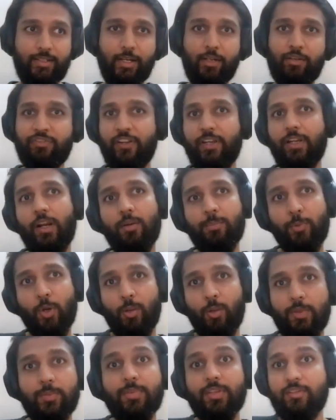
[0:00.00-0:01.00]
try to figure out
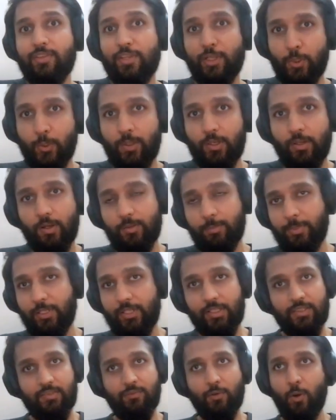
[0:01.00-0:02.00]
problems as we go along
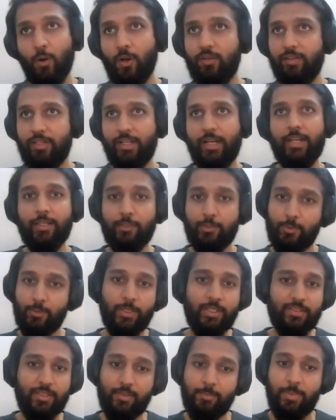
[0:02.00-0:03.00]
because all we're trying to do
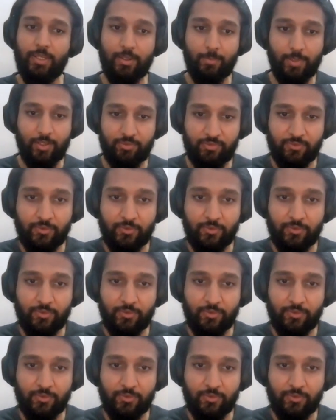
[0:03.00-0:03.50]
is hit PMF.